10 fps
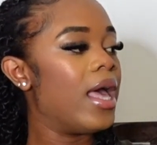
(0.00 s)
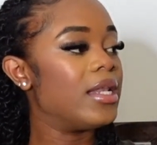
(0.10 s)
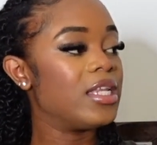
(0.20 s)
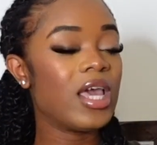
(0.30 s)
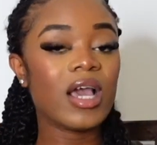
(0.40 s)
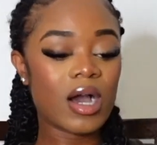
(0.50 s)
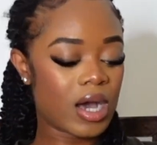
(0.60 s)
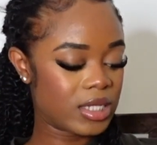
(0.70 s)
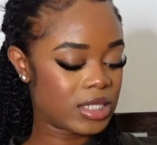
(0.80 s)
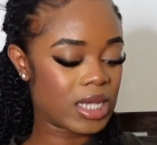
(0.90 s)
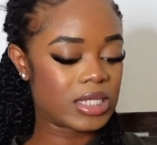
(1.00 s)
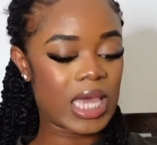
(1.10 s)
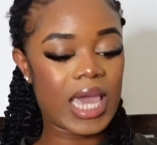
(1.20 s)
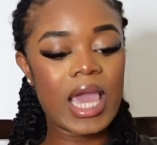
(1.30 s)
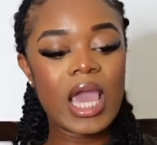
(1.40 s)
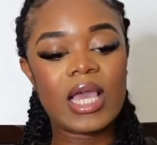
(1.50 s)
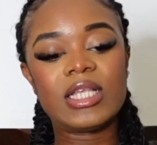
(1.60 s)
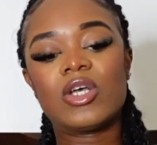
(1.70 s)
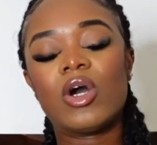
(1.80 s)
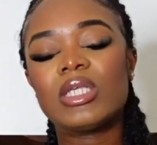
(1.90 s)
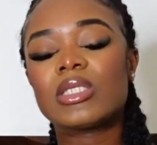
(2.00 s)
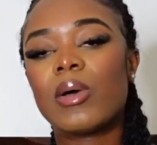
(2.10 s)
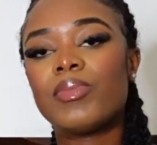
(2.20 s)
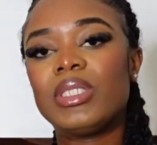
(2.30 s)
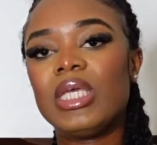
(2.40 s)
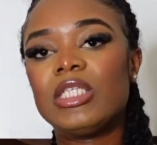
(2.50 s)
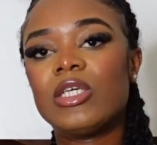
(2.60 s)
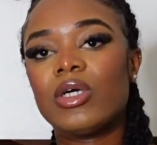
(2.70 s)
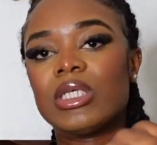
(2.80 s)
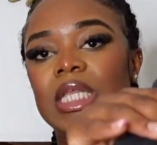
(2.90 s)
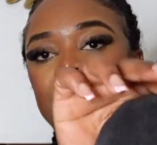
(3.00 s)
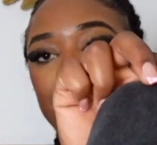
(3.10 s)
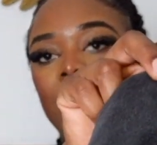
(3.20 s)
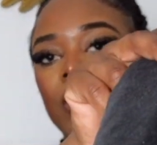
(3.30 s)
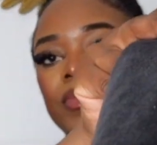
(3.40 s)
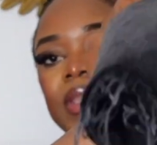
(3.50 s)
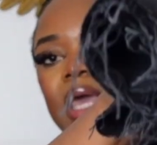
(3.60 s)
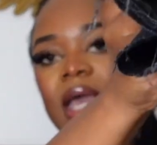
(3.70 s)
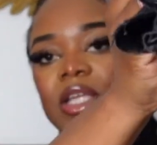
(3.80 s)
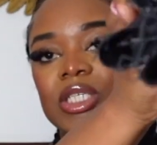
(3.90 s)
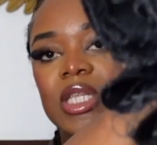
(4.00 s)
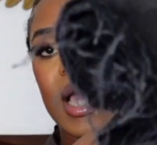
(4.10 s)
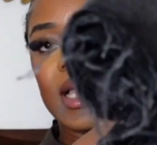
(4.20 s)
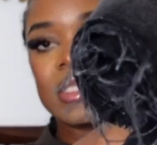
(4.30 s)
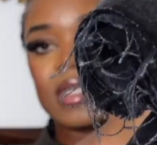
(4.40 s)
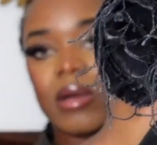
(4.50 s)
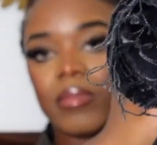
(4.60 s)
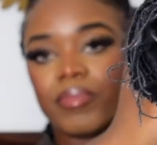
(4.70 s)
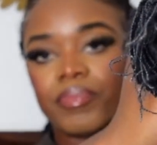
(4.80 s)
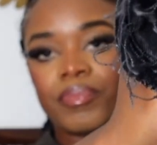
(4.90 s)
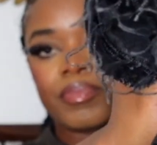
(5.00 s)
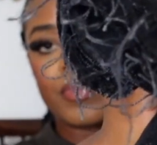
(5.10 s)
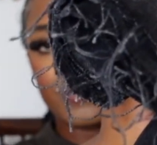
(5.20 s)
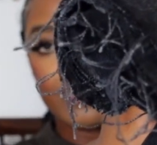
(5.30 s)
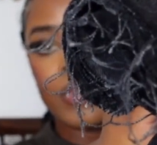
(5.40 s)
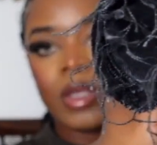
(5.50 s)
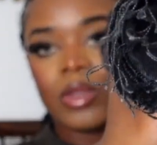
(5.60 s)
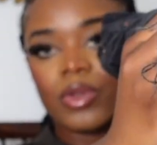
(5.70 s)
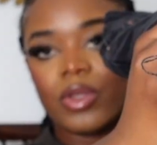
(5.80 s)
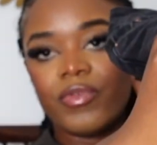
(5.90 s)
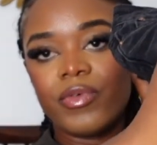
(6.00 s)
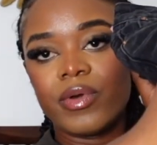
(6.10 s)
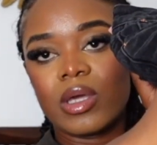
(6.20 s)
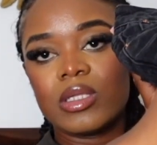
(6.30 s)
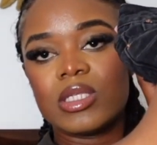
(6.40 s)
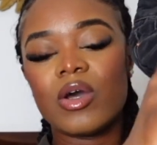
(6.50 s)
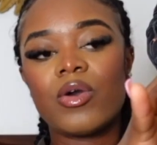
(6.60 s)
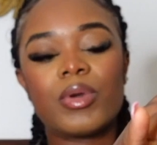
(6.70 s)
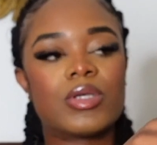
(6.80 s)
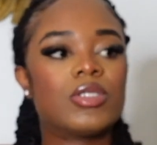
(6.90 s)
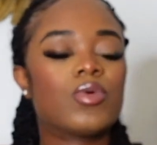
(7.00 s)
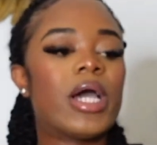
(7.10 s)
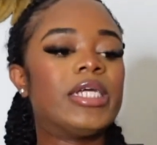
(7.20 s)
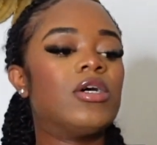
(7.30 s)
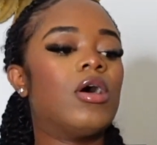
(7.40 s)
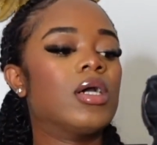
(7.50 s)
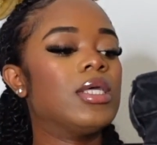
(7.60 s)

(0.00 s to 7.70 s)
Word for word: and yeah guys that's it it's got some details at the bottom there just like some I don't know if you can tell because it's quite dark